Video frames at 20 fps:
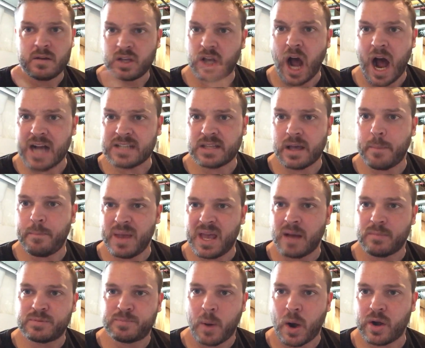Gaza
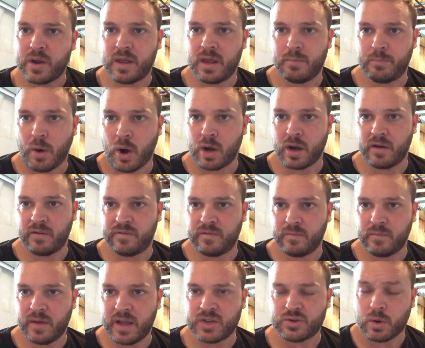becomes part of
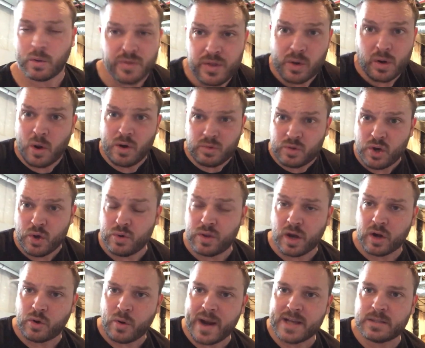Israel. They're going, dude,
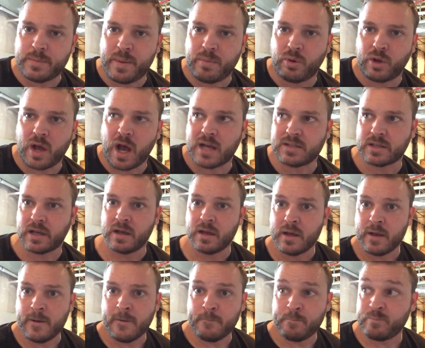there are crazy people in Gaza.
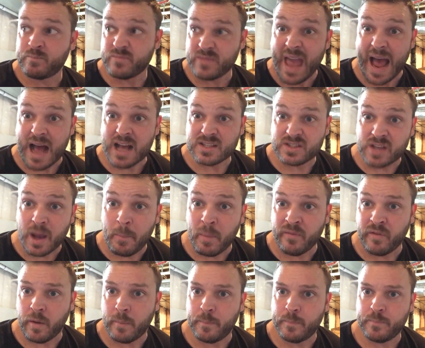Yeah, some
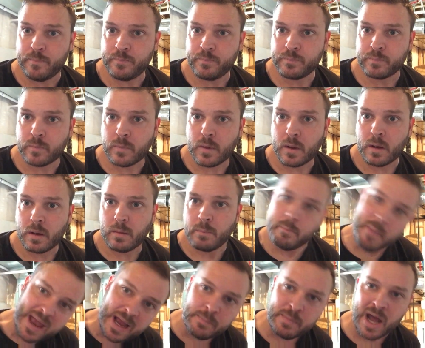of them.
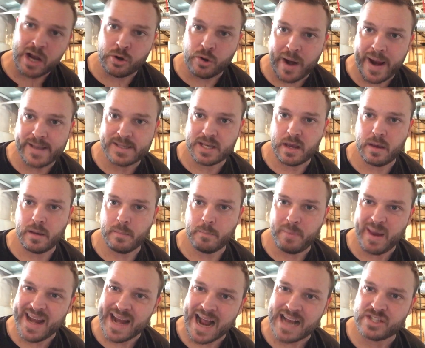Make them not crazy.
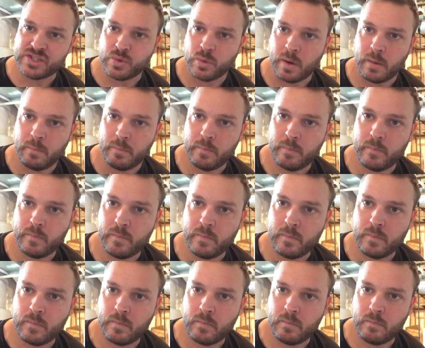Be nice to them.
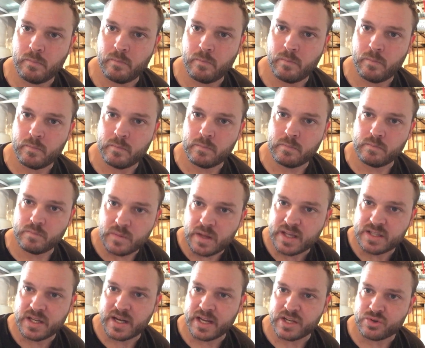
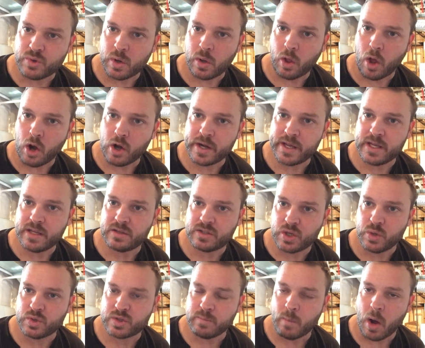Isn't Israel already
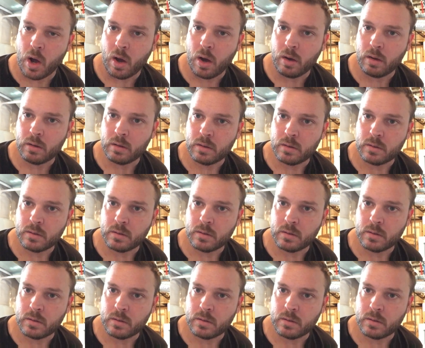too small?